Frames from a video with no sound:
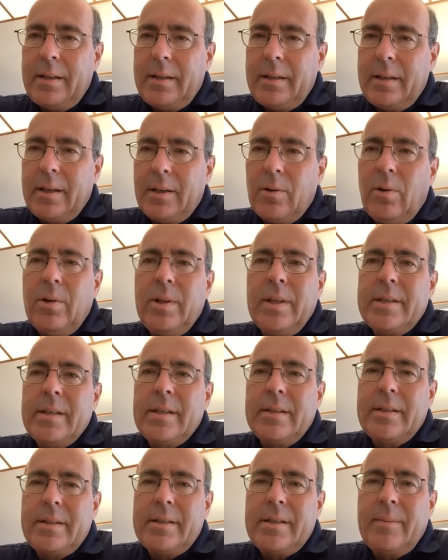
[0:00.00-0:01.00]
the goal
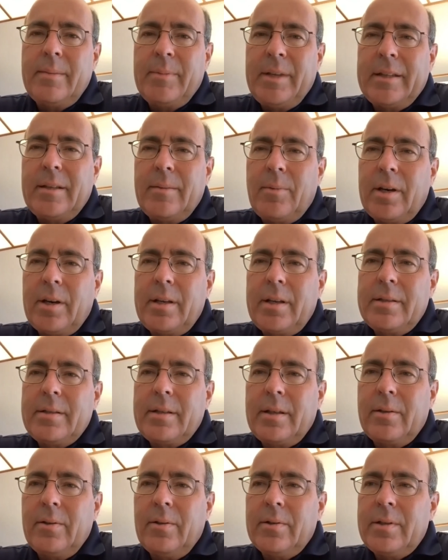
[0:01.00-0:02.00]
isn't to stimulate the markets,
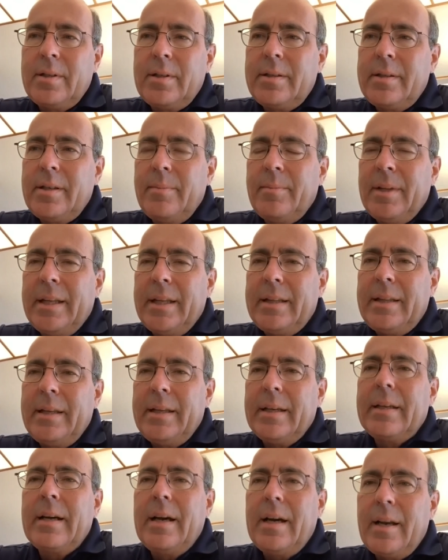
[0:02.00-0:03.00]
the goal is to stimulate
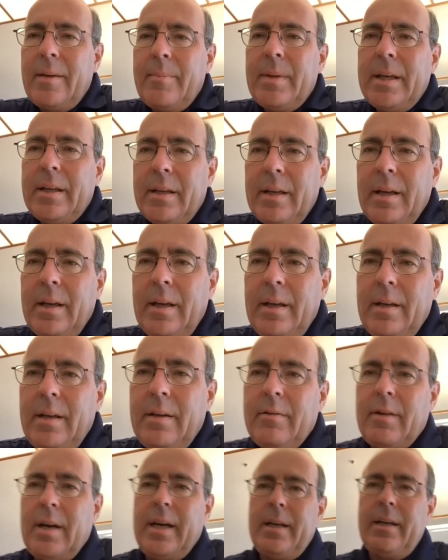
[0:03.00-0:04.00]
the economy,
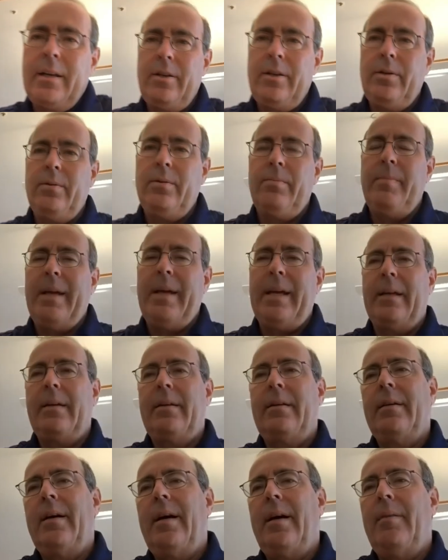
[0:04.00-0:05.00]
right? You
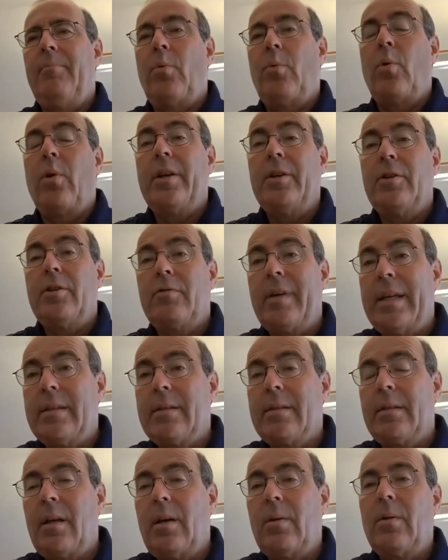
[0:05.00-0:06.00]
make uh, mortgage
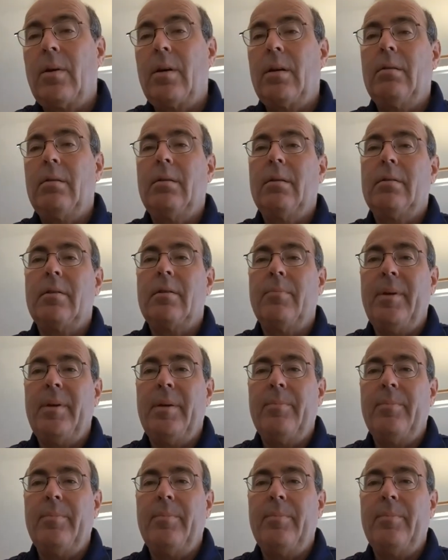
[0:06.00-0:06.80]
rates lower so people